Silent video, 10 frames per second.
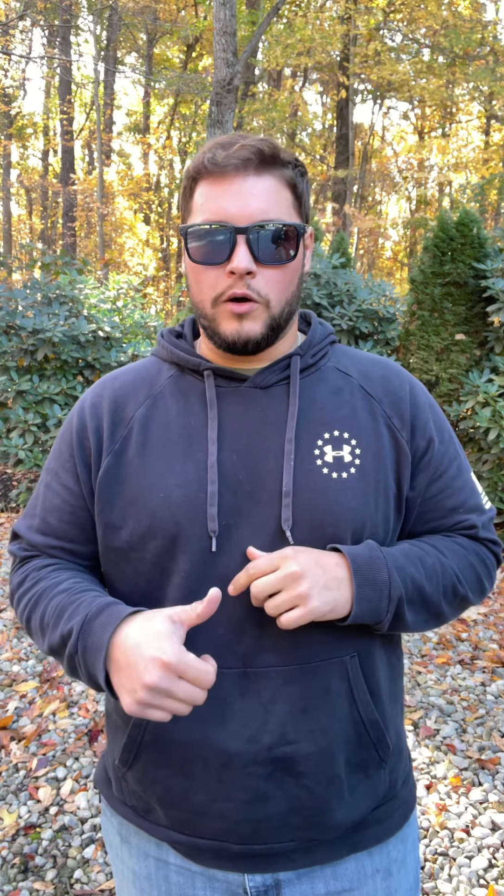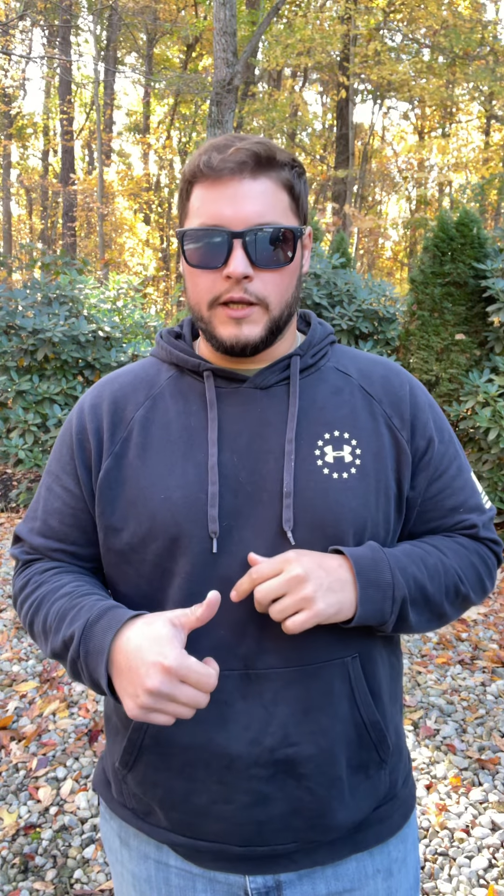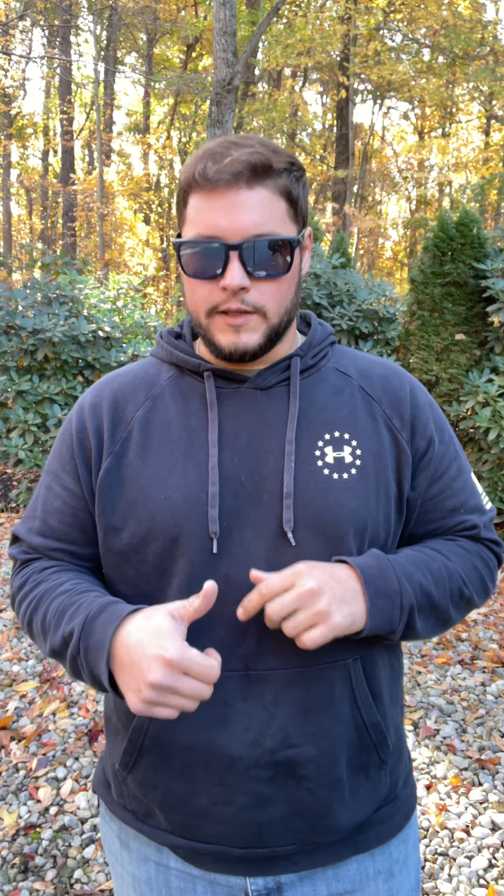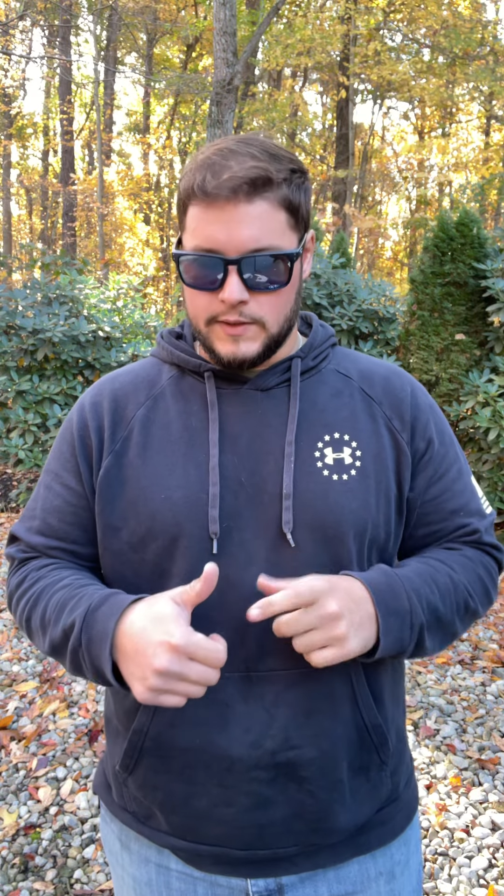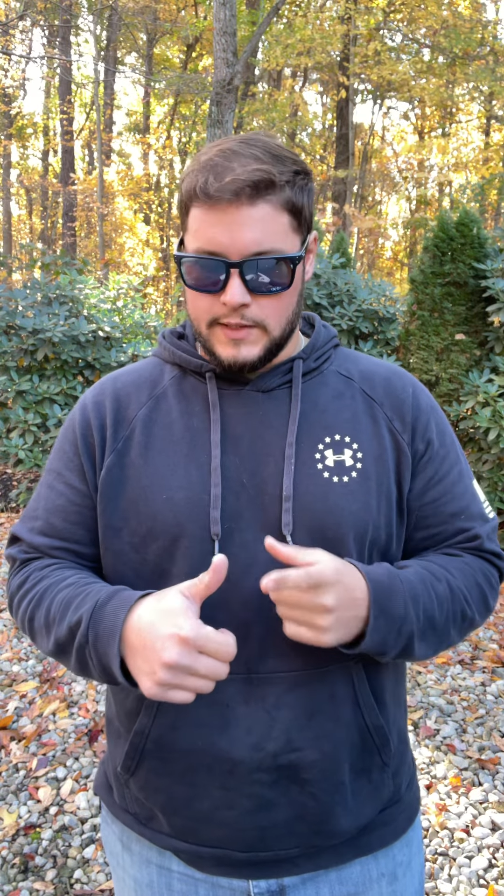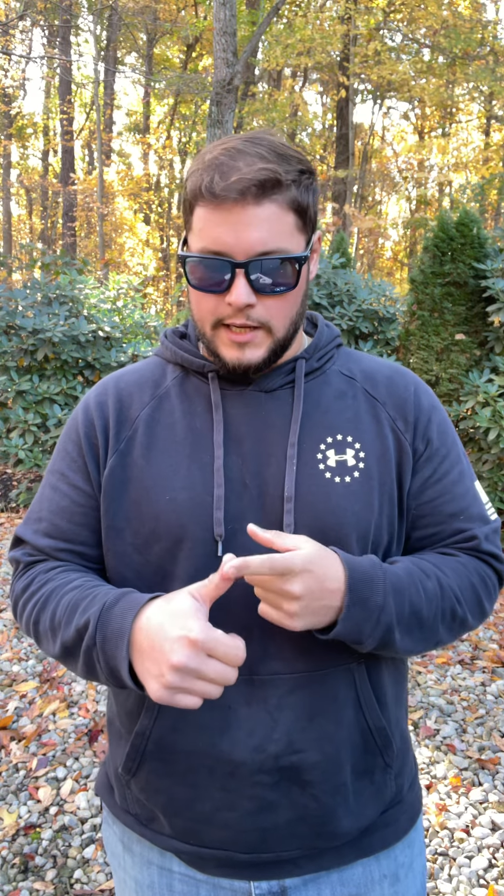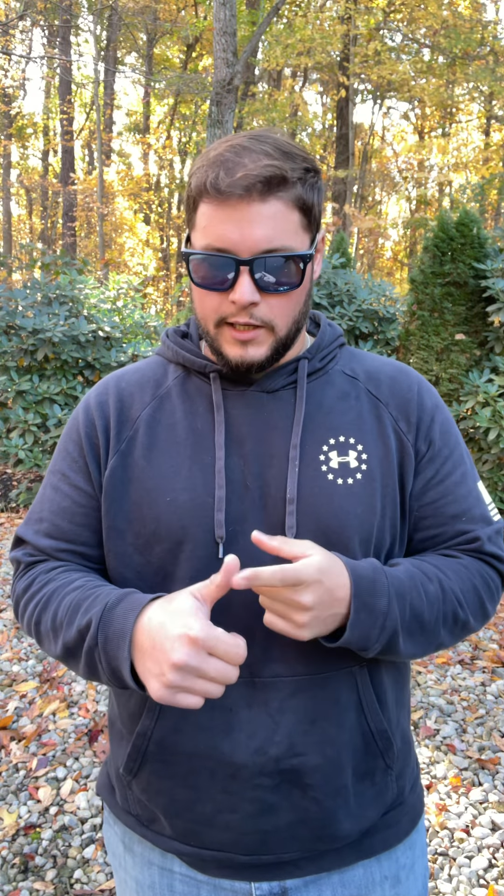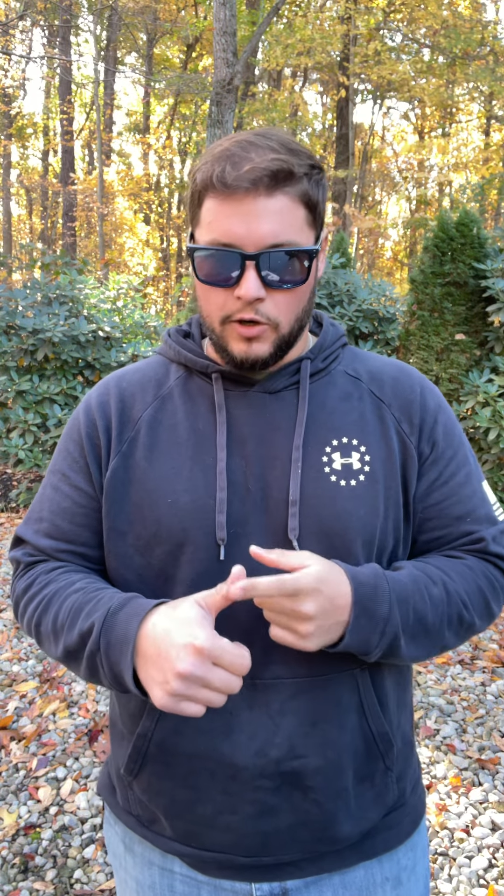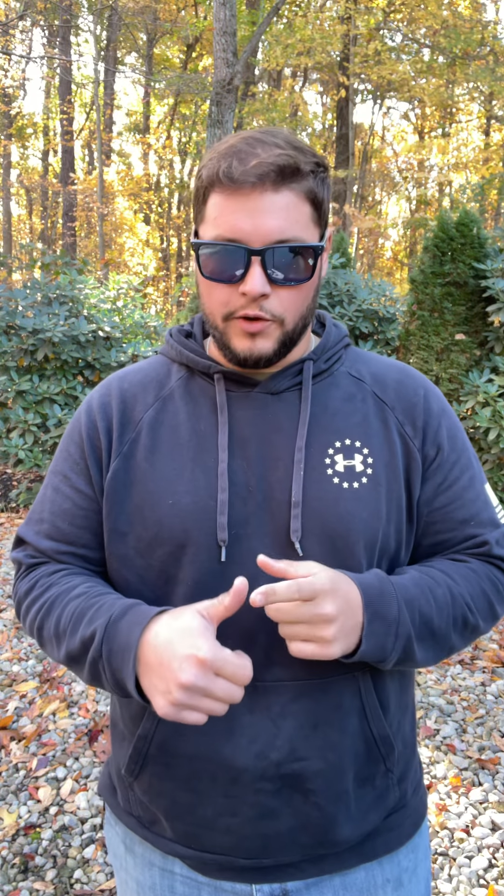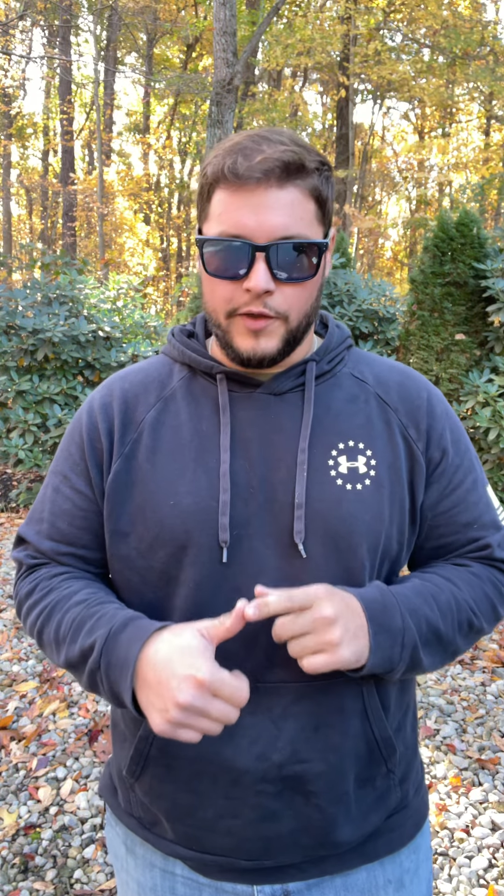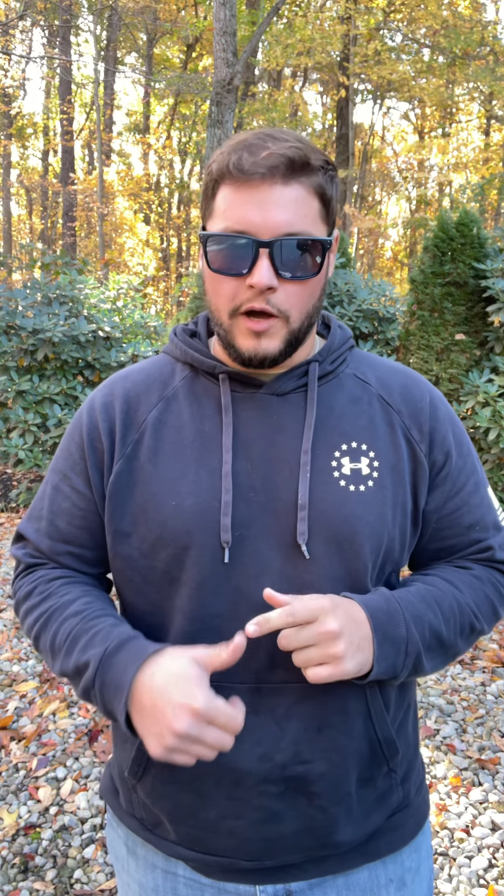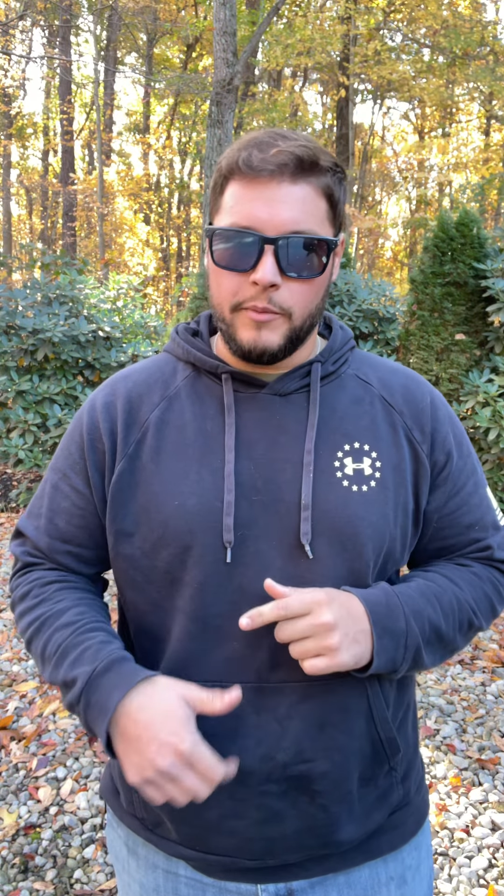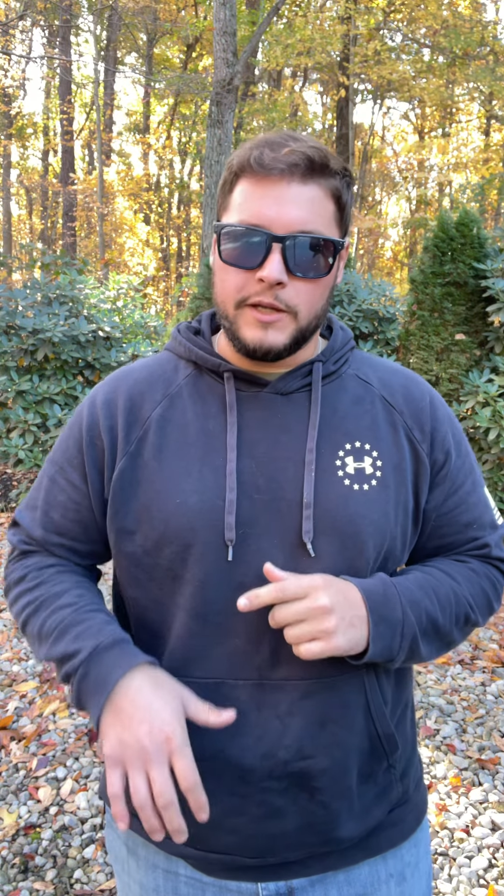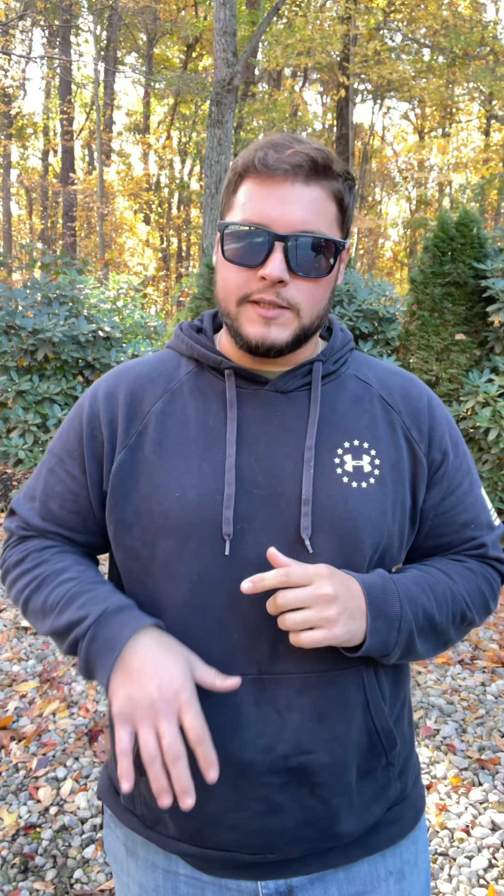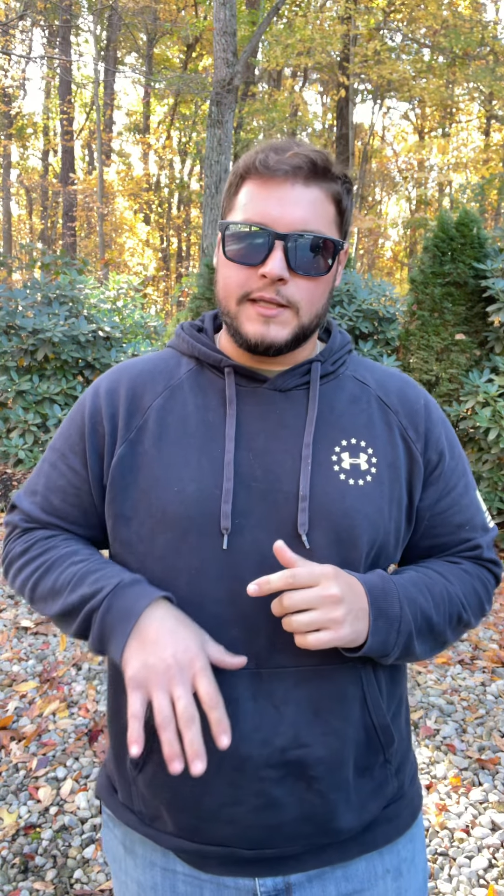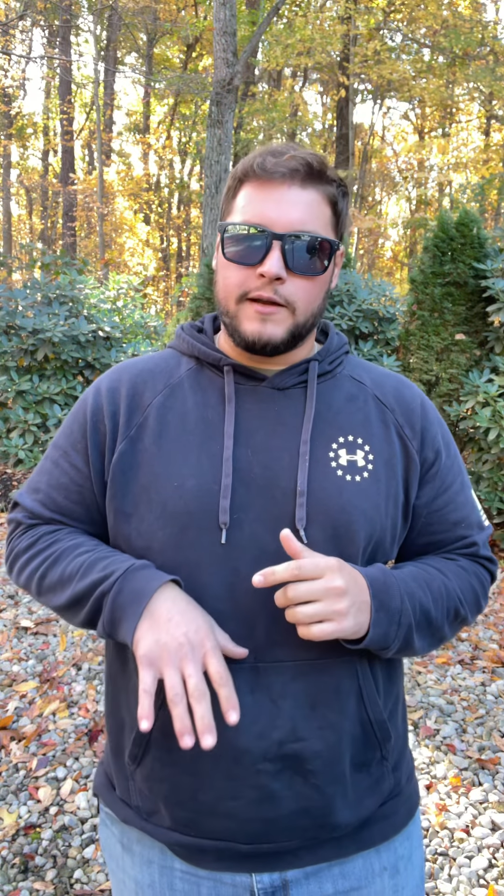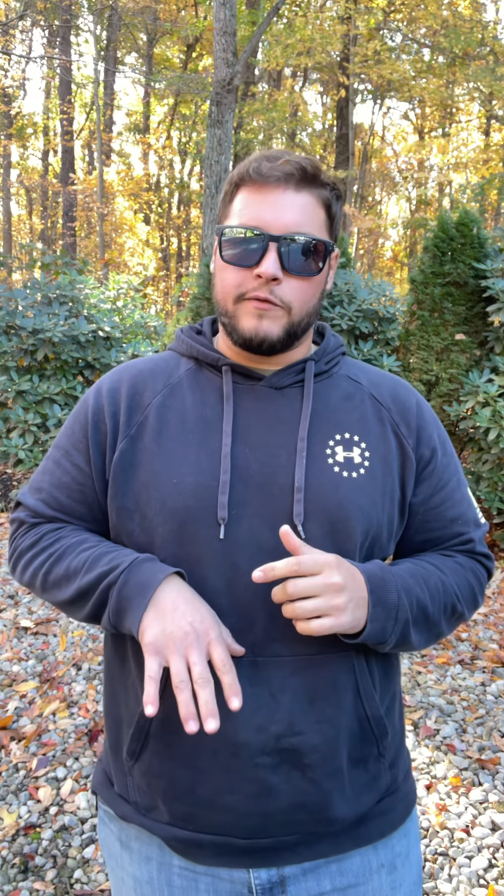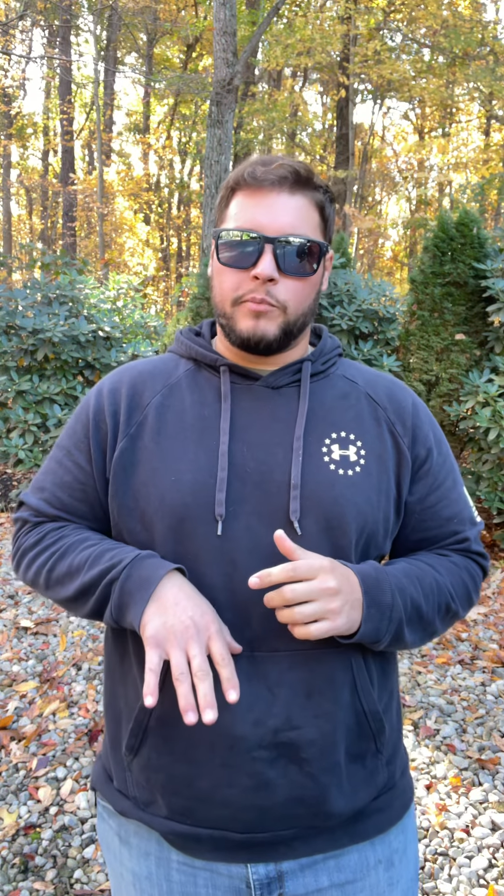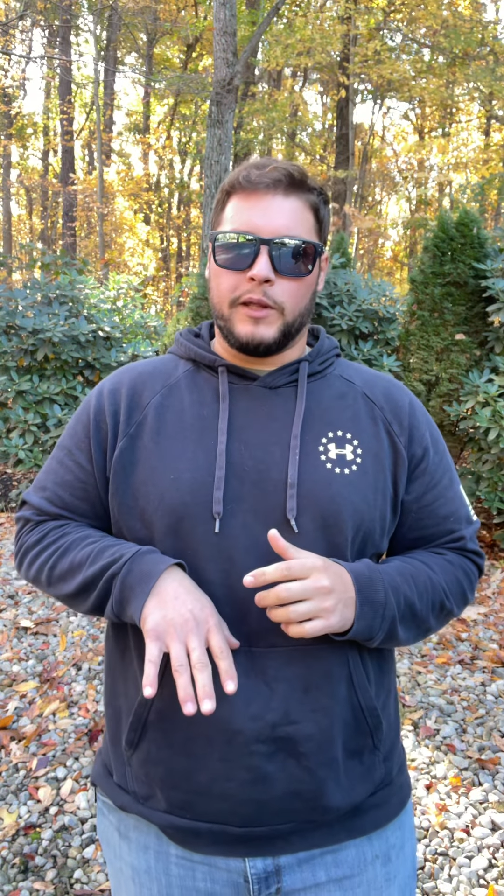is taking our thumb and instead of